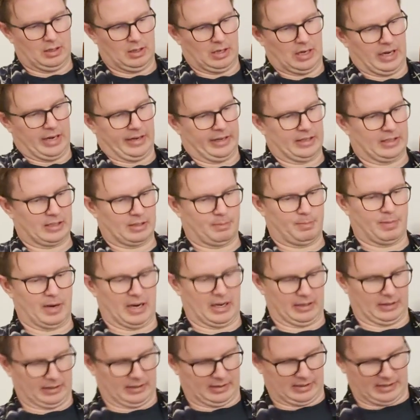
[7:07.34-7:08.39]
and it's
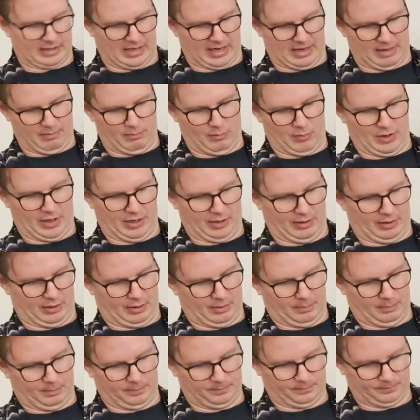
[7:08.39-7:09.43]
about the same width.